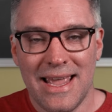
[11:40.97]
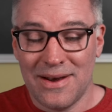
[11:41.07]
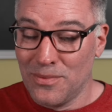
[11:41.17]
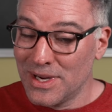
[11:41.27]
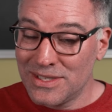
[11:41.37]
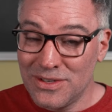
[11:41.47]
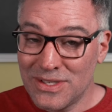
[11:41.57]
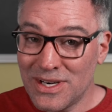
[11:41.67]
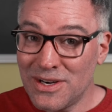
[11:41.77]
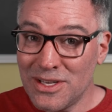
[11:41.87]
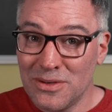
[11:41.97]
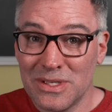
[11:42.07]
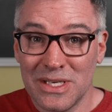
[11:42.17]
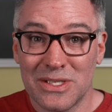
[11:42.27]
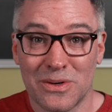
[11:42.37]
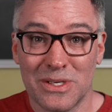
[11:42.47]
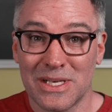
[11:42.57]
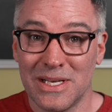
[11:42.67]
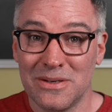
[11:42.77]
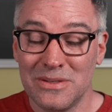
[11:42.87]
And once you start using source
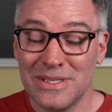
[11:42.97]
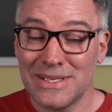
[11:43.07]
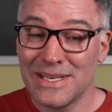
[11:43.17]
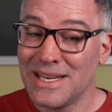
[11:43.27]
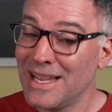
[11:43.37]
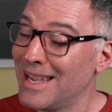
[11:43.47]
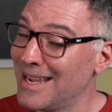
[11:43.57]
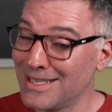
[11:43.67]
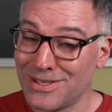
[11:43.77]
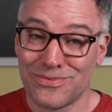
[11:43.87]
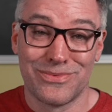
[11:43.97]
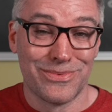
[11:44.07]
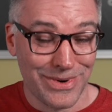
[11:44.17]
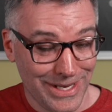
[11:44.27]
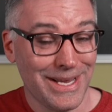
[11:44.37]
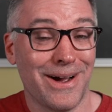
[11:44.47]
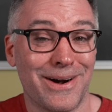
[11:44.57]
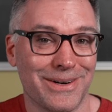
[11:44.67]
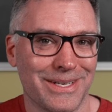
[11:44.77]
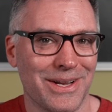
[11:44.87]
clones, it's really
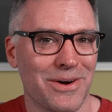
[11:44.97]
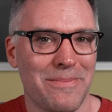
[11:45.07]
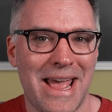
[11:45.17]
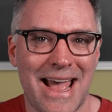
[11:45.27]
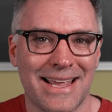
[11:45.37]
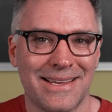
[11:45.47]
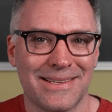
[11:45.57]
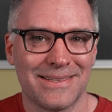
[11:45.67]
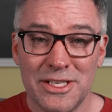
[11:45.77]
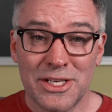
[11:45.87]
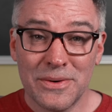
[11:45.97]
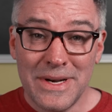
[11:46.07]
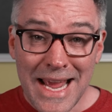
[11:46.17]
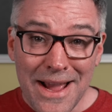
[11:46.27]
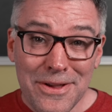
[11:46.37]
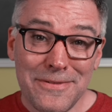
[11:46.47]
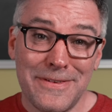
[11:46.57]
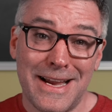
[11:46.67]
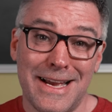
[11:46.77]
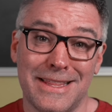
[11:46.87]
hard to go back. So now
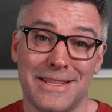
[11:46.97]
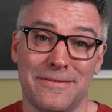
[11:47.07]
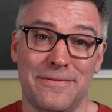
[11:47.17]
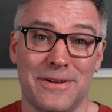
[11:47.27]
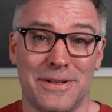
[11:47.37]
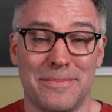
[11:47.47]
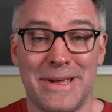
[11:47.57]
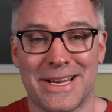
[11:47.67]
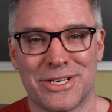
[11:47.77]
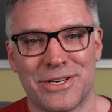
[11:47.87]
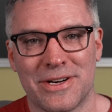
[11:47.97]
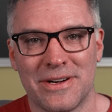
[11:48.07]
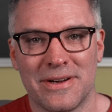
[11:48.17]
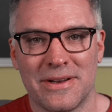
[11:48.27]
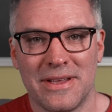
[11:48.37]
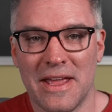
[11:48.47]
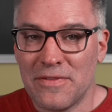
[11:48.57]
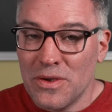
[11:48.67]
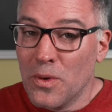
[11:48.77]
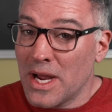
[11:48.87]
you've got the full picture.
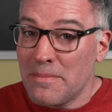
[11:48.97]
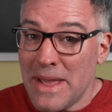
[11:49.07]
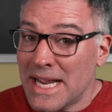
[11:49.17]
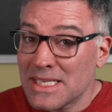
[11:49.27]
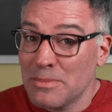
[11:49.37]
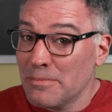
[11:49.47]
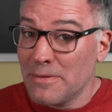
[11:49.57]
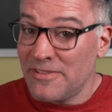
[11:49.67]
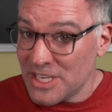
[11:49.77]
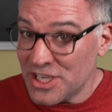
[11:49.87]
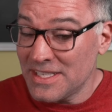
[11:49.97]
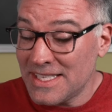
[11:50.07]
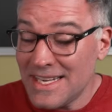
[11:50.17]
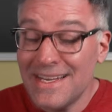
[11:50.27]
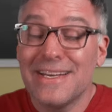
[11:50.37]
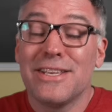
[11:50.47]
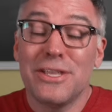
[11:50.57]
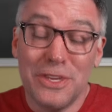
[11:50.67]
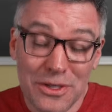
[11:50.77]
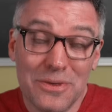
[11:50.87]
If you want maximum efficiency,
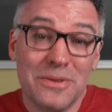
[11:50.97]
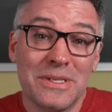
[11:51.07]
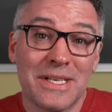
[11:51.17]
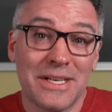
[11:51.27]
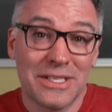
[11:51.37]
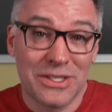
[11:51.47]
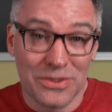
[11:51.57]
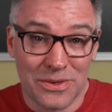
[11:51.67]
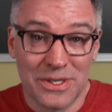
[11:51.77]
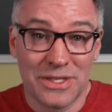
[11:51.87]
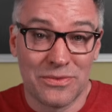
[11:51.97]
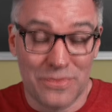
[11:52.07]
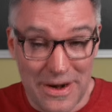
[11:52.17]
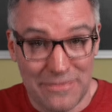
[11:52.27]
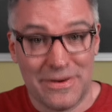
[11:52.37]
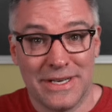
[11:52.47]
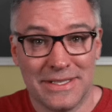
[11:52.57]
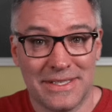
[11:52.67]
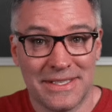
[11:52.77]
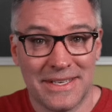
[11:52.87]
use a source
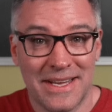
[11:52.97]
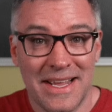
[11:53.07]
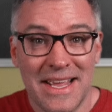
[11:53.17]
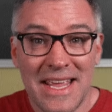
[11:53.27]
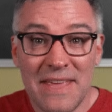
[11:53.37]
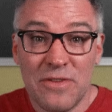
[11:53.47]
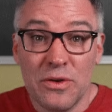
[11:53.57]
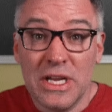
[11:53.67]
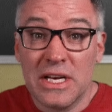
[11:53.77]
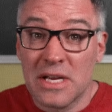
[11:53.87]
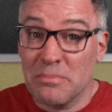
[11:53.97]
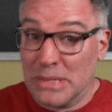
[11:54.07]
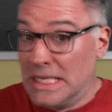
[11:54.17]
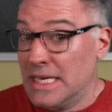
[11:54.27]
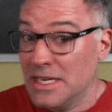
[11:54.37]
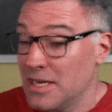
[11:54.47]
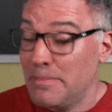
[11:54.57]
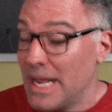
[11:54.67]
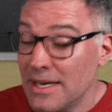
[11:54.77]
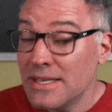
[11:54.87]
reference. If you need complete
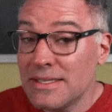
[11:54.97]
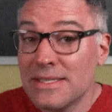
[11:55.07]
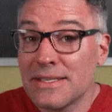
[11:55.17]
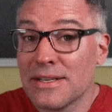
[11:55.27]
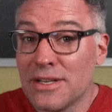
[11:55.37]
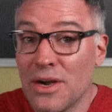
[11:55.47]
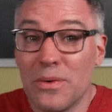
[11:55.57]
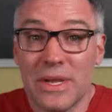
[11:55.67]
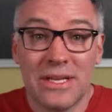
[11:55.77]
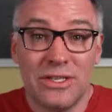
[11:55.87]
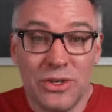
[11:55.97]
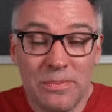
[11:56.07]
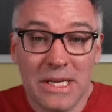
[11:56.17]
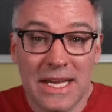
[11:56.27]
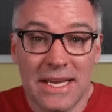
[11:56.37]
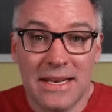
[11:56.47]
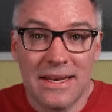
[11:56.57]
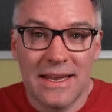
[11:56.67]
independence, go with a duplicate.